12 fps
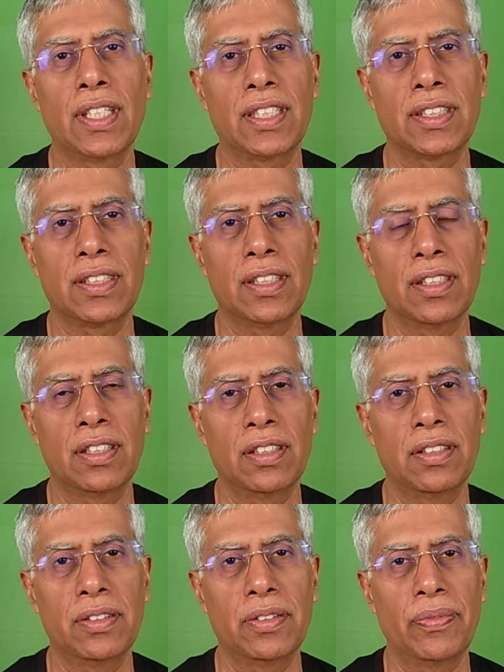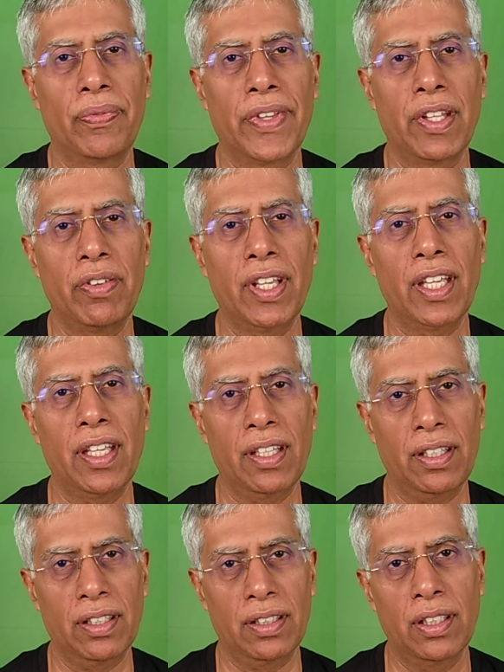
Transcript: That's the way